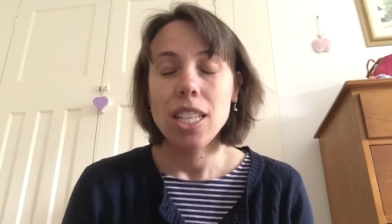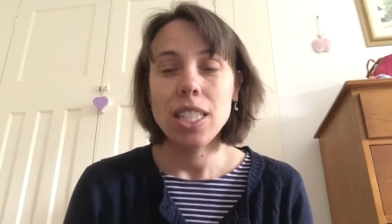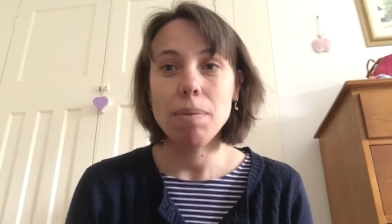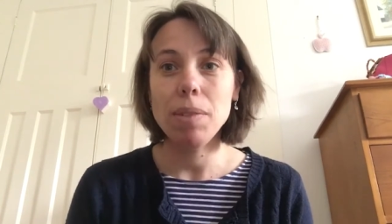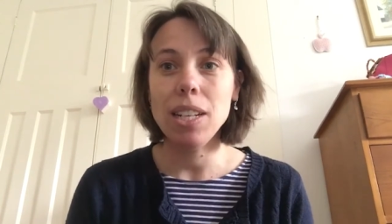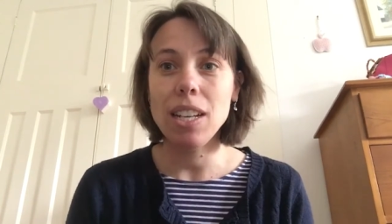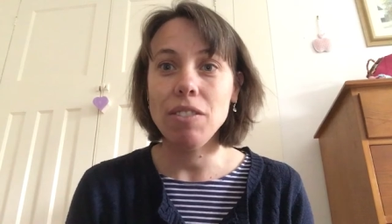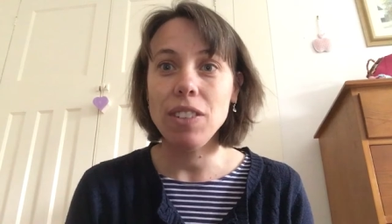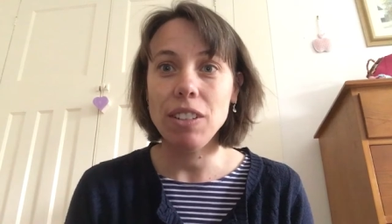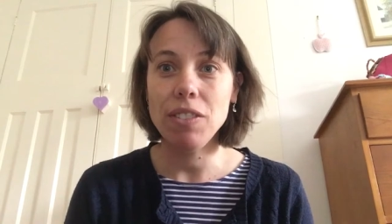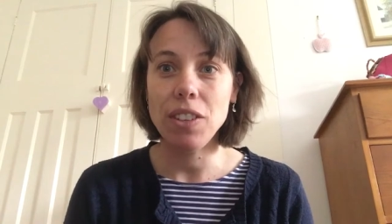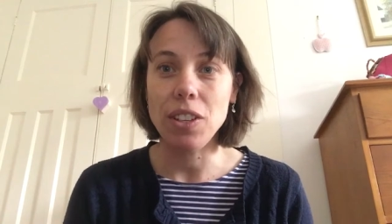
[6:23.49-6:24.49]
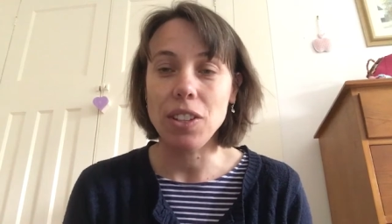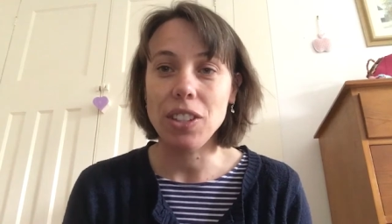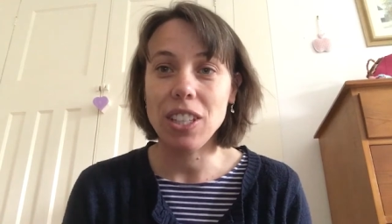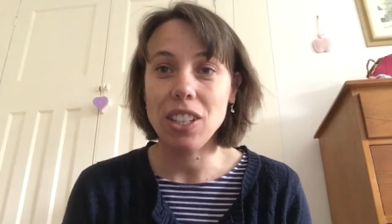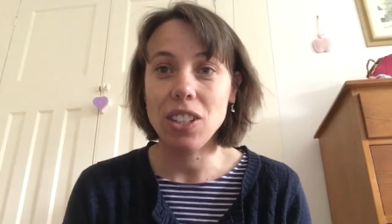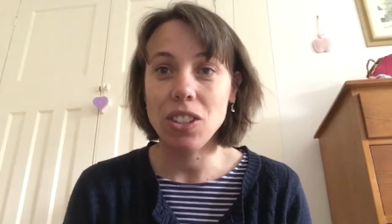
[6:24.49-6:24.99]
Some lovely food
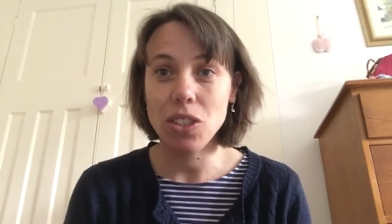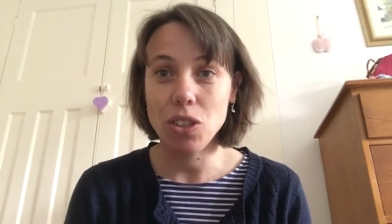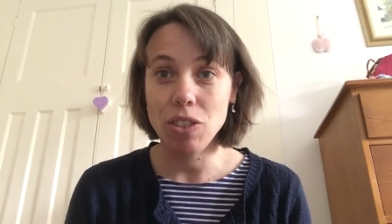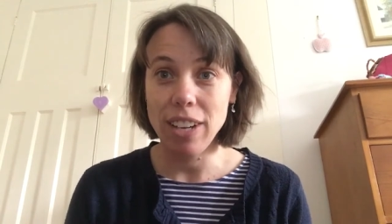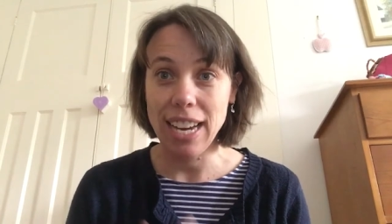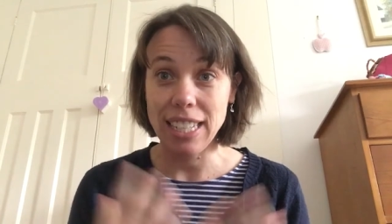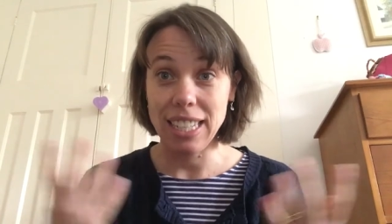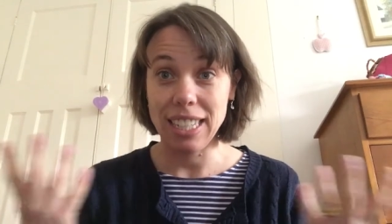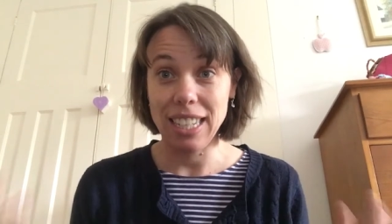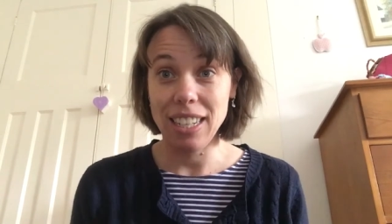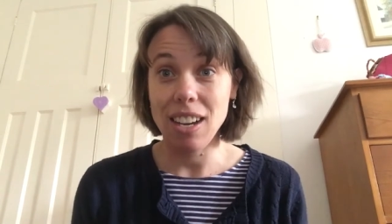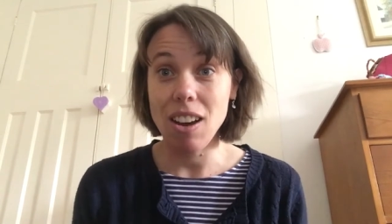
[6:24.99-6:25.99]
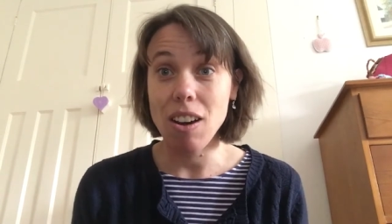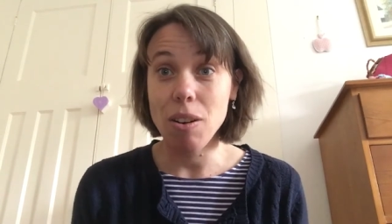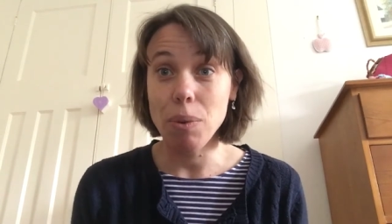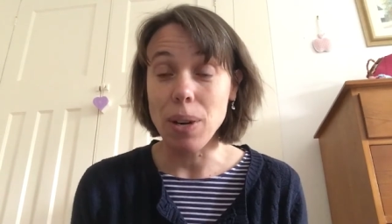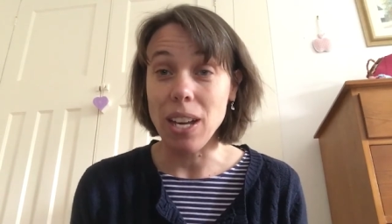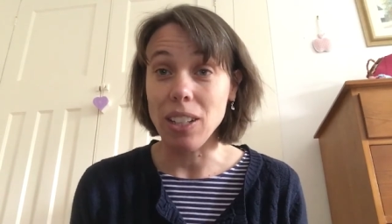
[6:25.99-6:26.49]
that God's created in our
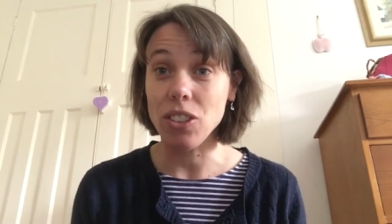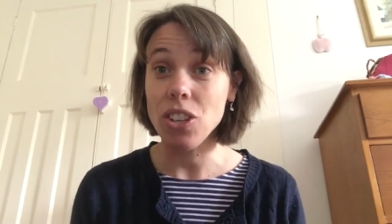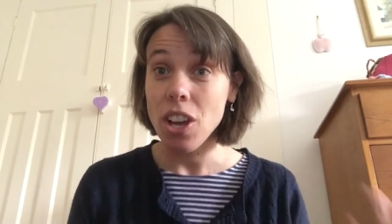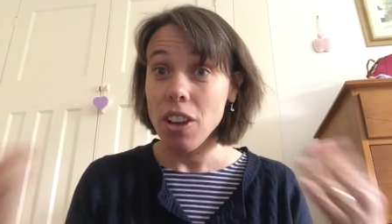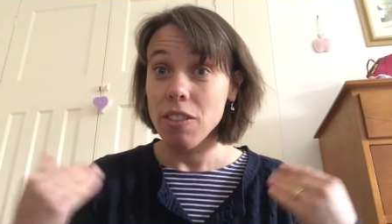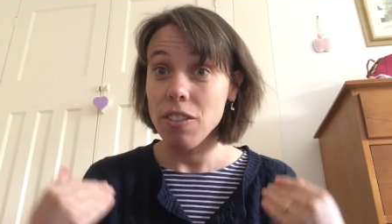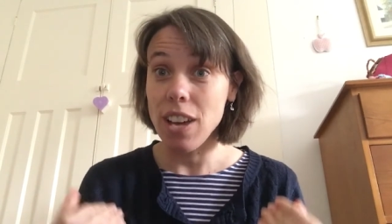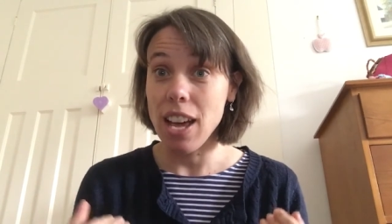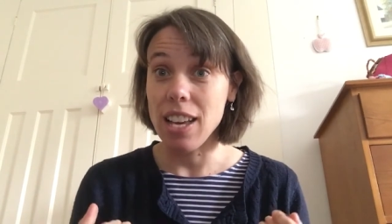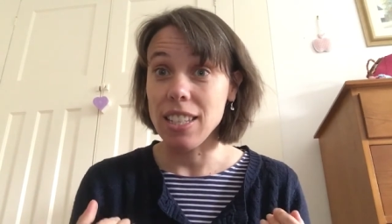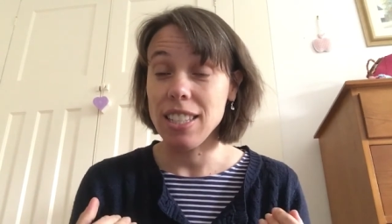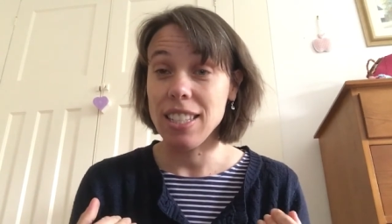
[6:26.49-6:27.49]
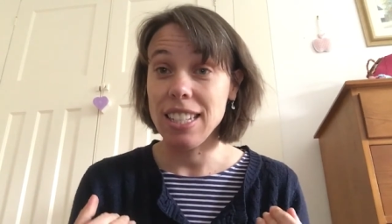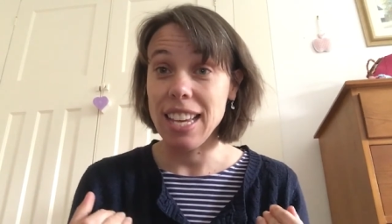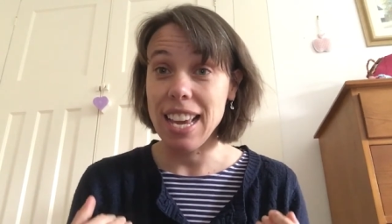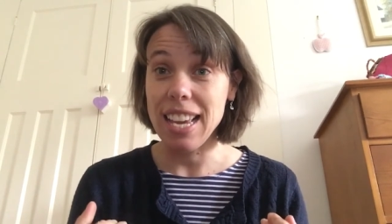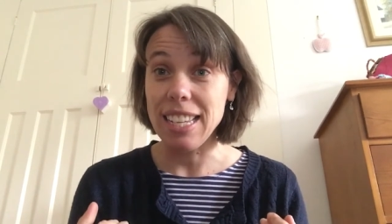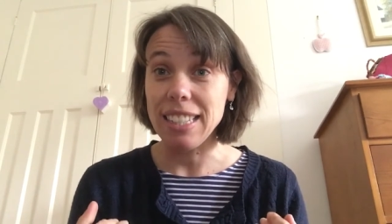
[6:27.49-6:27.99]
world for us to
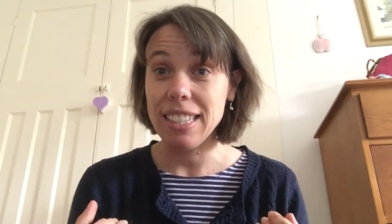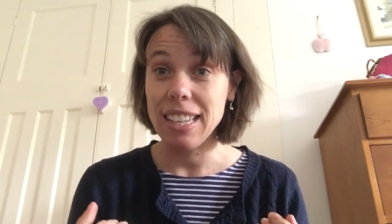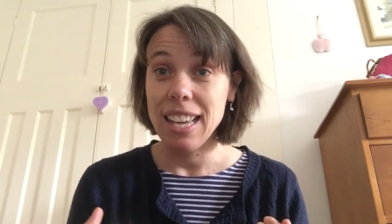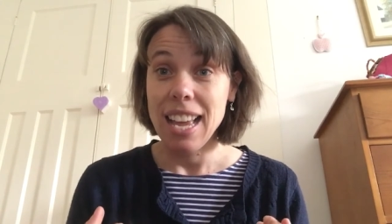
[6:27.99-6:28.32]
eat.